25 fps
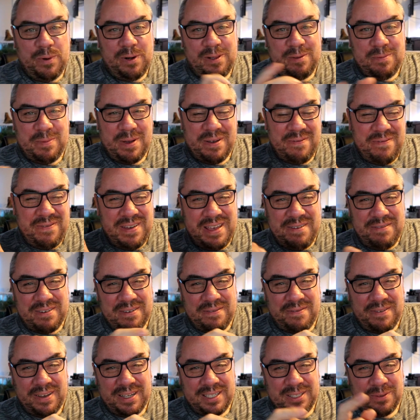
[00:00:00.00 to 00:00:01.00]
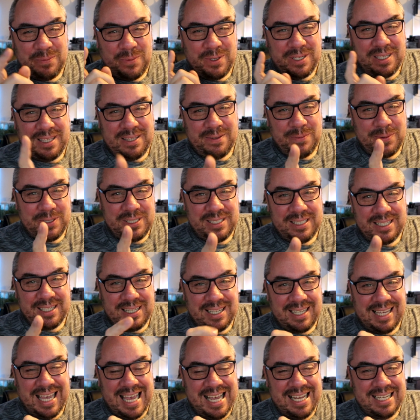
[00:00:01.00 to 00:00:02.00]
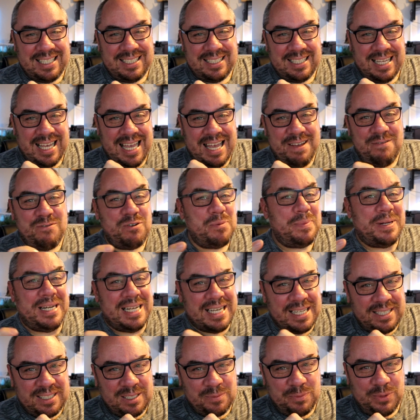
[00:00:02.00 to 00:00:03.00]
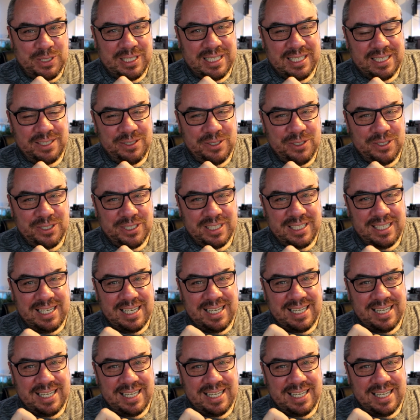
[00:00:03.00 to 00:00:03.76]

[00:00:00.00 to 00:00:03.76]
Probably my favourite fish, and one of the ones that gets everybody into breeding usually,